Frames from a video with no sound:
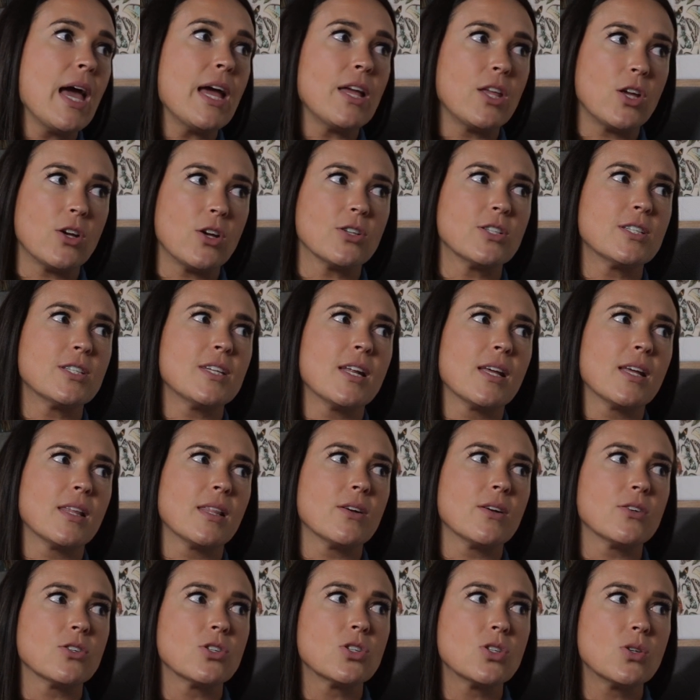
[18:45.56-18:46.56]
and you're sitting
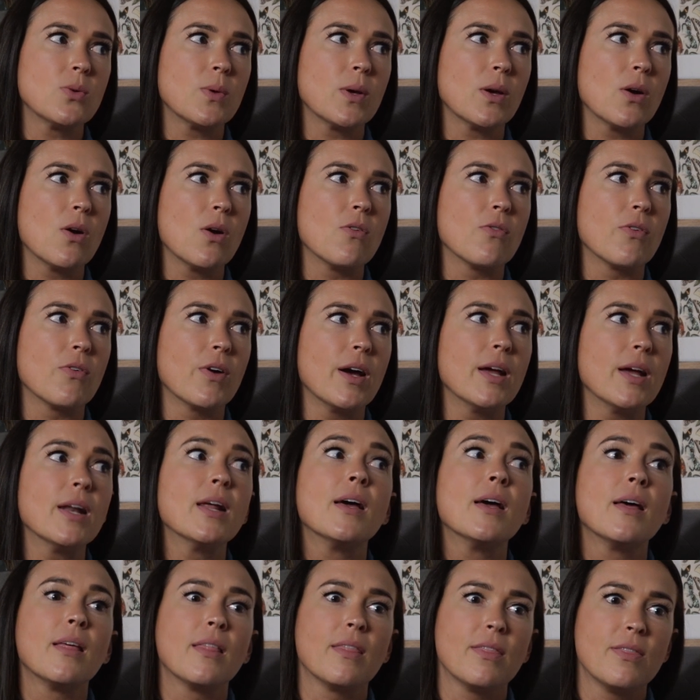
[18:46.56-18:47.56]
there stewing over it
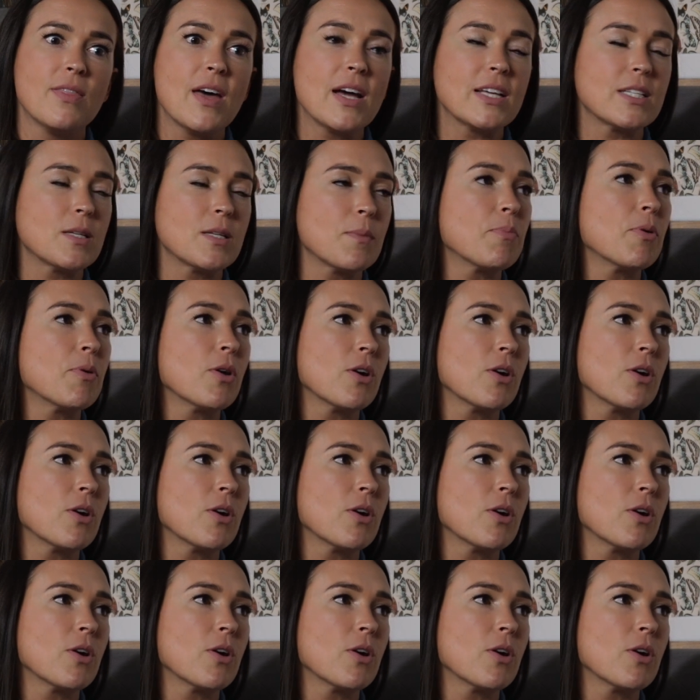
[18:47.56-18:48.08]
that's yeah.